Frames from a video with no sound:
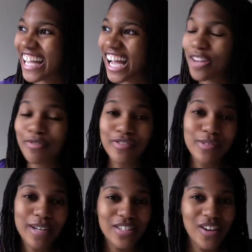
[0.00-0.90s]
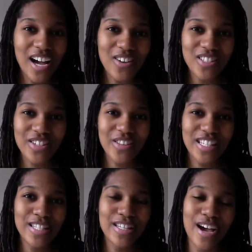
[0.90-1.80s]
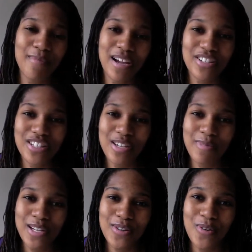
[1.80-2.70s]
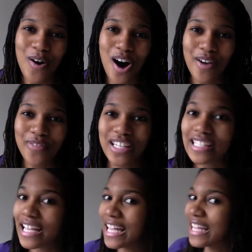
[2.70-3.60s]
I moved to my new house, so I'm actually in my new office.